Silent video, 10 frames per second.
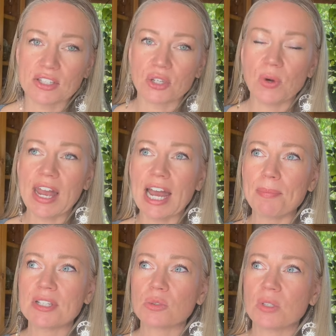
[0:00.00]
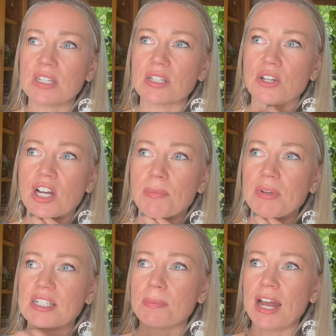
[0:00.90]
So what happens when these other
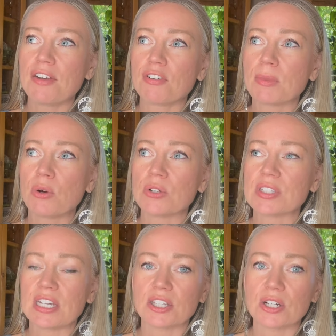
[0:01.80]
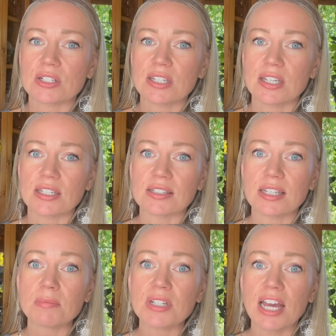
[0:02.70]
companies buy from the wholesalers is
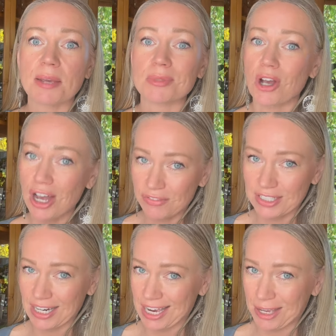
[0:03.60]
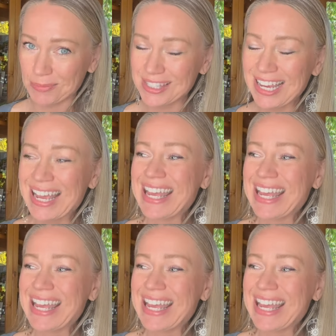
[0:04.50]
sometimes, oftentimes,